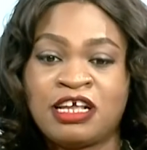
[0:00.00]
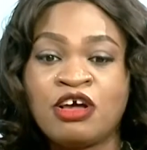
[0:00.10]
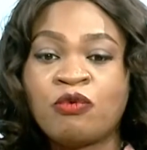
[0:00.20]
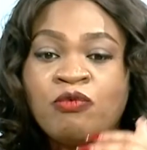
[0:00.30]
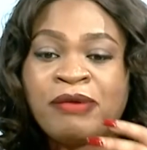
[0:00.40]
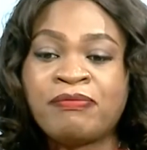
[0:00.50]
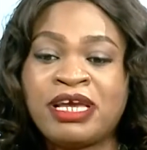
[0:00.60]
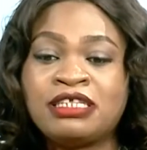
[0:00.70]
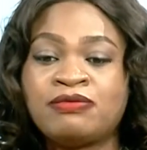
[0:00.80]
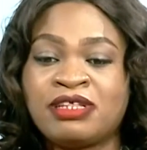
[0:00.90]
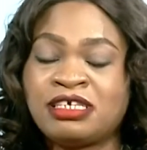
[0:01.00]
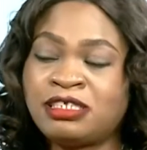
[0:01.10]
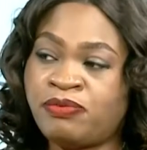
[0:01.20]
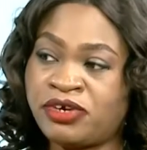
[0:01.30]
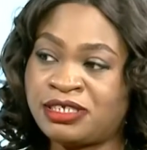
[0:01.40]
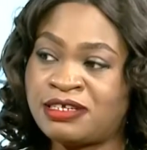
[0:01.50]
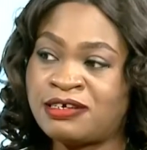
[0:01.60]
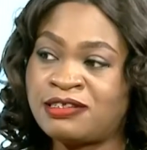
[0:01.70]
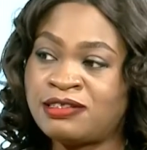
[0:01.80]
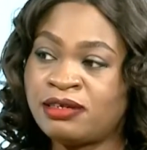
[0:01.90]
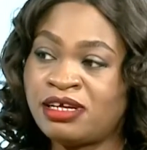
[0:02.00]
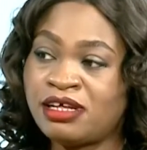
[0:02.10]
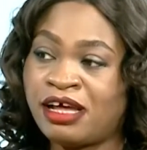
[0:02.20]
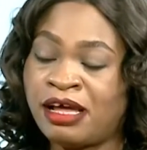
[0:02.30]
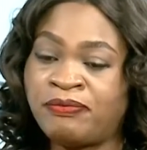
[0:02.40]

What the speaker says: is we meet with these prisoners,